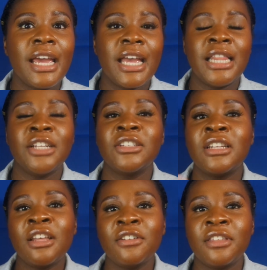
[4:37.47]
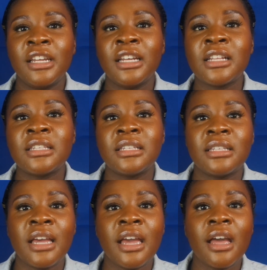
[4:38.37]
and there's another thing to
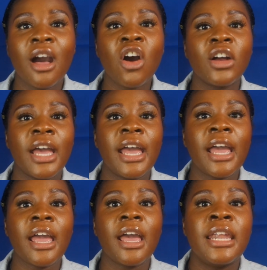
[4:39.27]
say, okay,